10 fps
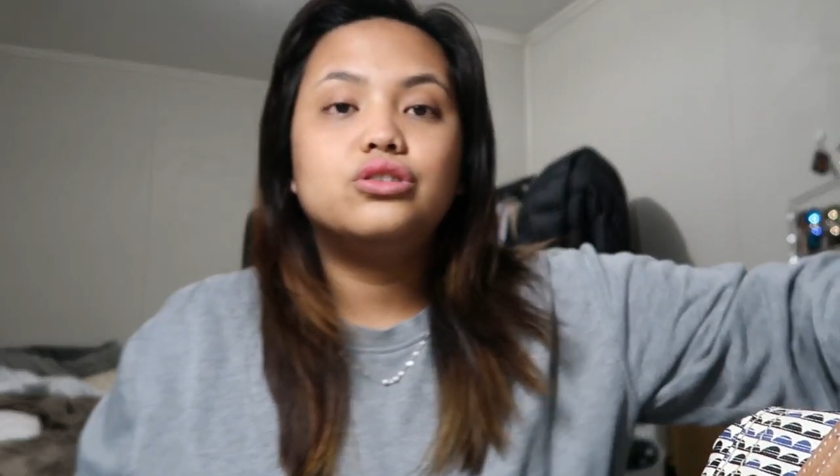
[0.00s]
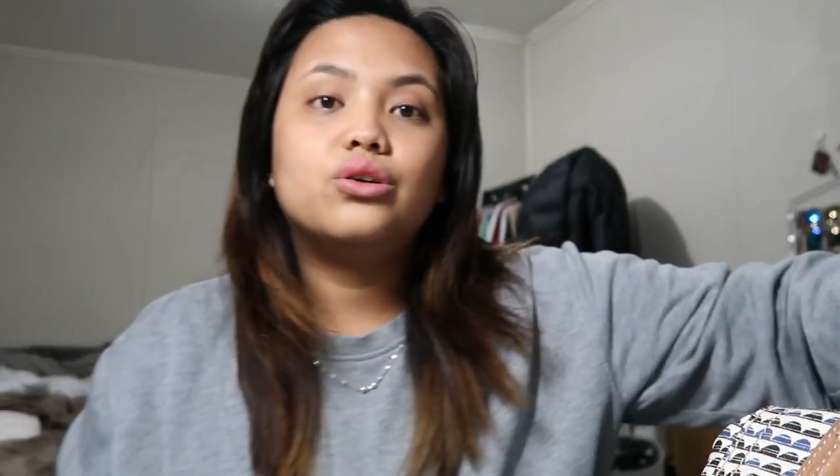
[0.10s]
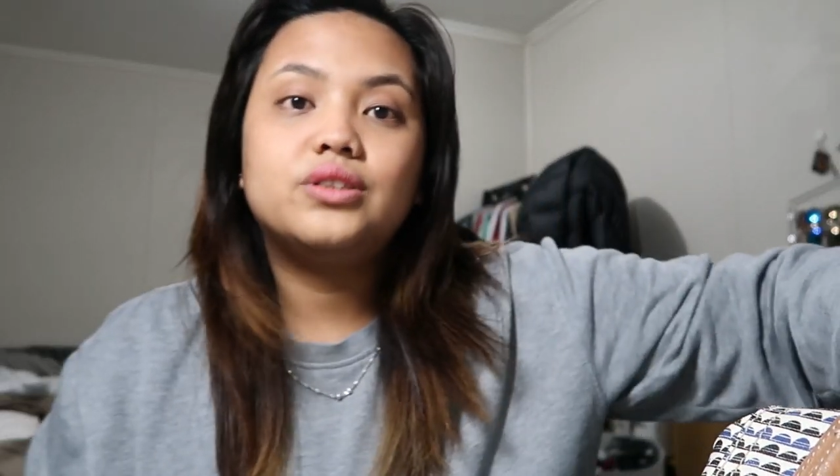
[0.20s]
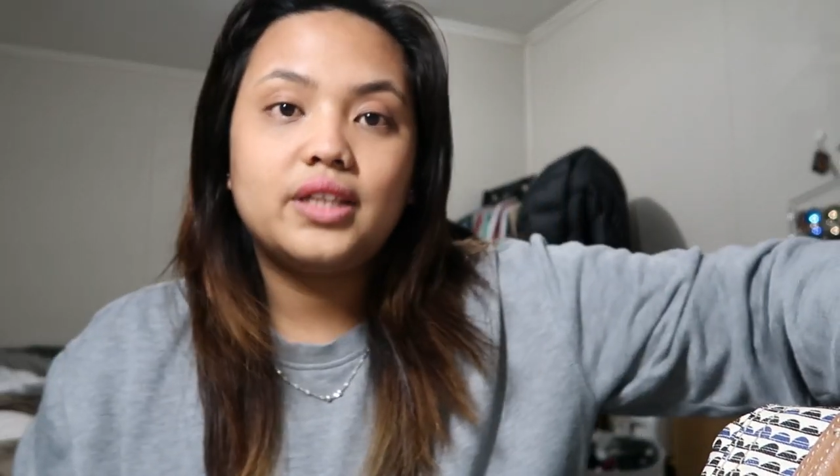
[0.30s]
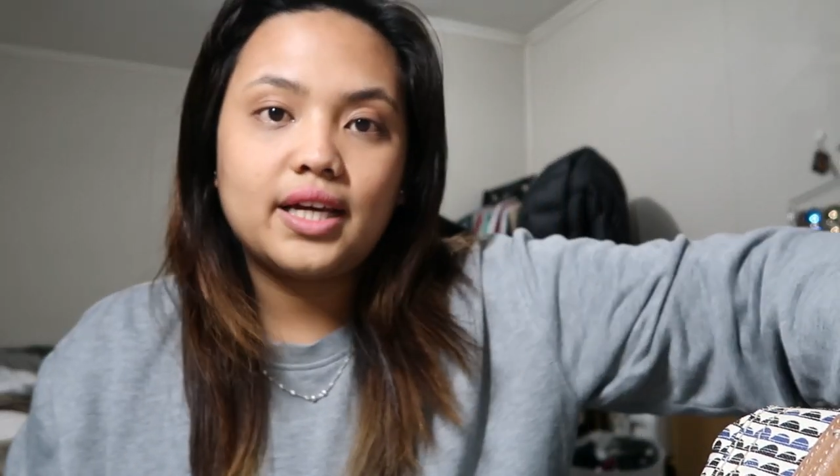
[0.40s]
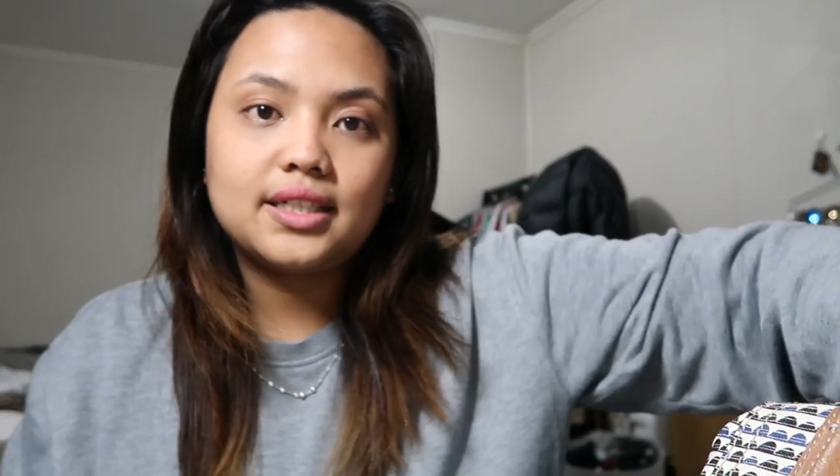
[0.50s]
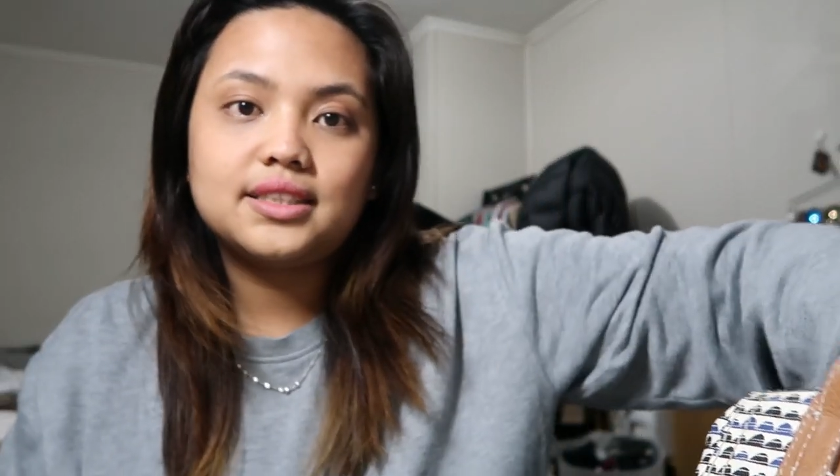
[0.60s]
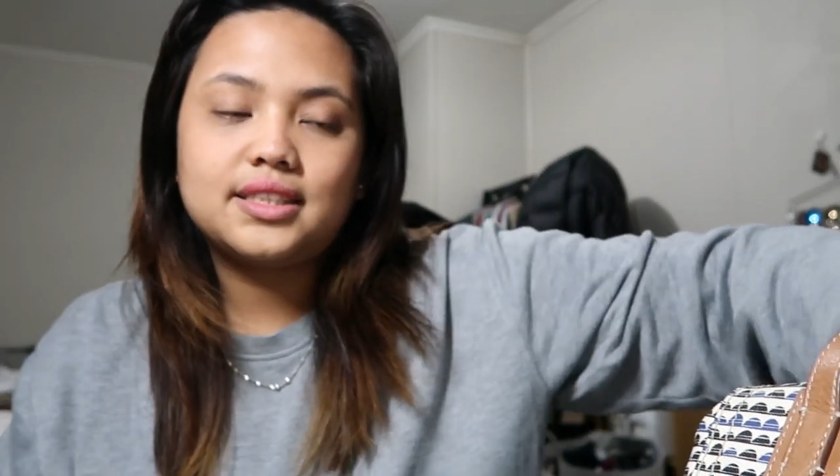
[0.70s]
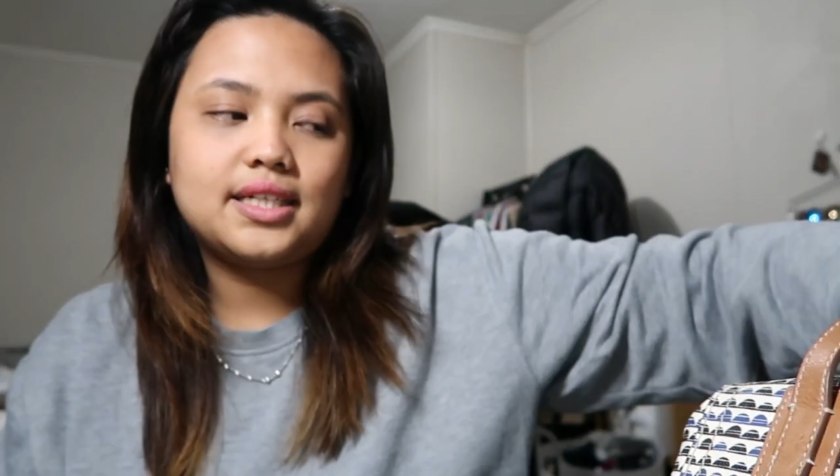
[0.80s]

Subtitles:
So next